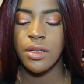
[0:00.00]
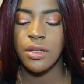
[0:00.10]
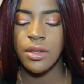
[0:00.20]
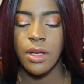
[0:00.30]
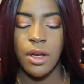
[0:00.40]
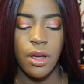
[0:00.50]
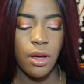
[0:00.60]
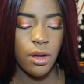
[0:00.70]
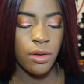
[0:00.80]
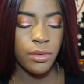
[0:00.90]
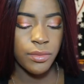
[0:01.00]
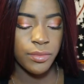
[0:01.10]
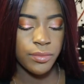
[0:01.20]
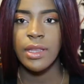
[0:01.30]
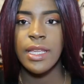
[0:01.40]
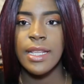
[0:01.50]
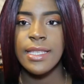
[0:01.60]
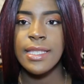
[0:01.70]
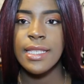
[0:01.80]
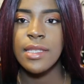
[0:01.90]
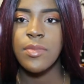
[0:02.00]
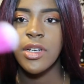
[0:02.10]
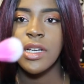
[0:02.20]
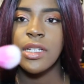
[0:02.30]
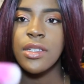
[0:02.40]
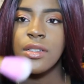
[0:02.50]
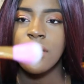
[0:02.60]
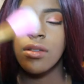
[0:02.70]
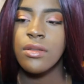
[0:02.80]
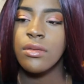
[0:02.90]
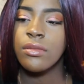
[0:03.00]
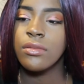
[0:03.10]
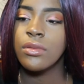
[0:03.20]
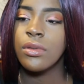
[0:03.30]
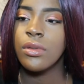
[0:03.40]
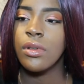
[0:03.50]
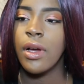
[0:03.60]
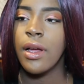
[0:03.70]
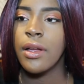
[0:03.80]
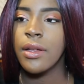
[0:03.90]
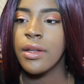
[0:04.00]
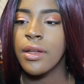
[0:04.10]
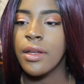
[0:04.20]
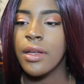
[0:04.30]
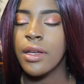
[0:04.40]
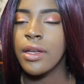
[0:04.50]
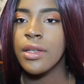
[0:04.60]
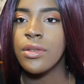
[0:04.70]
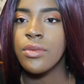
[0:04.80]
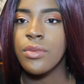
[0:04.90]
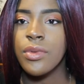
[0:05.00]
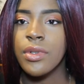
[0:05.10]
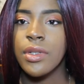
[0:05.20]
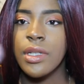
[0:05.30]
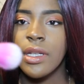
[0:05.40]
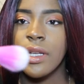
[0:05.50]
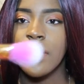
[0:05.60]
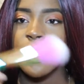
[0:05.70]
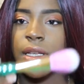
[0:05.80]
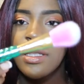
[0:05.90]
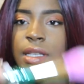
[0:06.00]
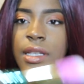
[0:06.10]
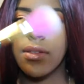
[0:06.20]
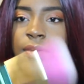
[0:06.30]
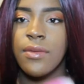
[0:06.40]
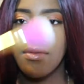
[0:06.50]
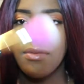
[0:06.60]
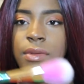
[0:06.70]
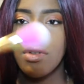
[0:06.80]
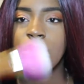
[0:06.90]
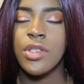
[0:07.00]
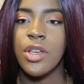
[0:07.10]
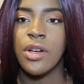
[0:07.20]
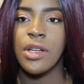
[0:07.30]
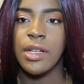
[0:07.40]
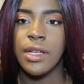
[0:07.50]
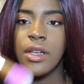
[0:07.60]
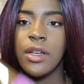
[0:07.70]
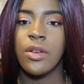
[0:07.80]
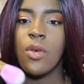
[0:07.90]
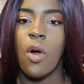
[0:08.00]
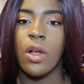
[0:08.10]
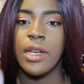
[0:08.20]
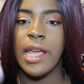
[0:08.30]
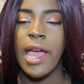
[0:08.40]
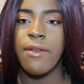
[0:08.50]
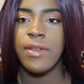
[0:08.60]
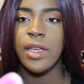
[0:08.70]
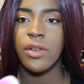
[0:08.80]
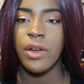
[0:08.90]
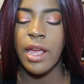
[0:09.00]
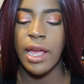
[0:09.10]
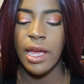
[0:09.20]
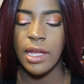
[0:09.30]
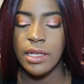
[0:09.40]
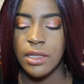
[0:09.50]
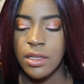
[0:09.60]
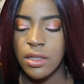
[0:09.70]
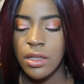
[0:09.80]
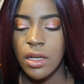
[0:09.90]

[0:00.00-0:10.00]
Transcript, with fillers: So there is this brush. Ooh, it is really like nice. Like, it feels good, like good quality, heavy in your hand.